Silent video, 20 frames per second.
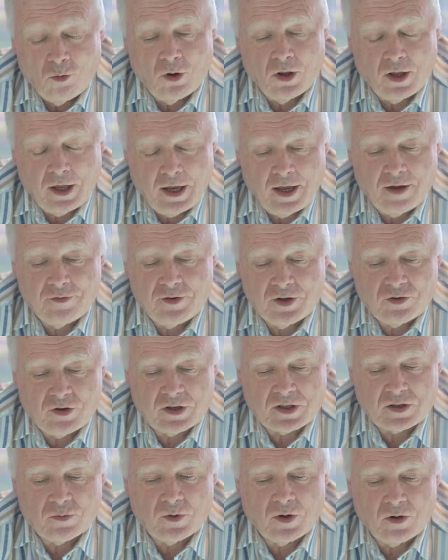Well, they have
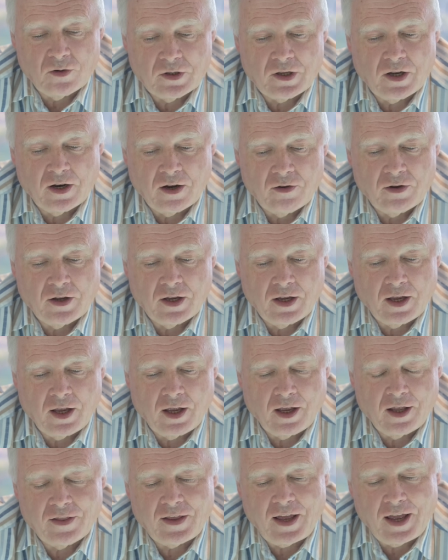addressed,
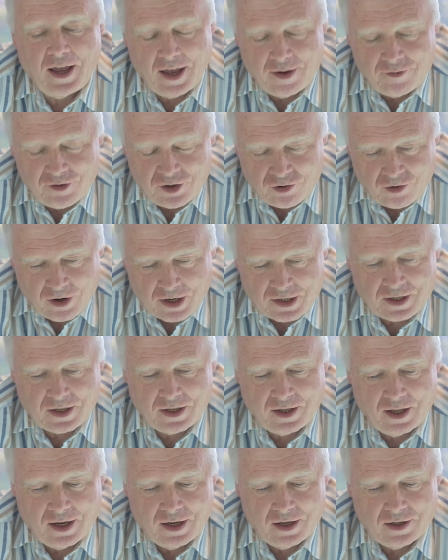they have
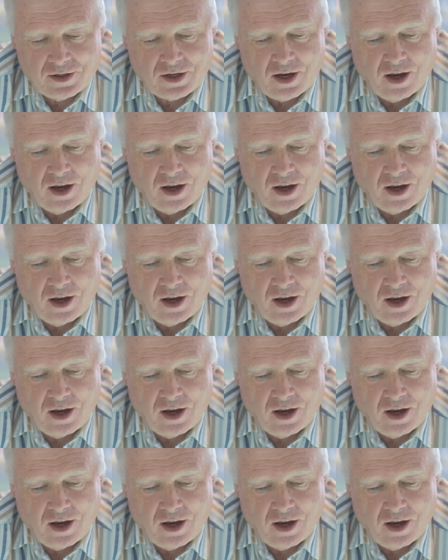addressed things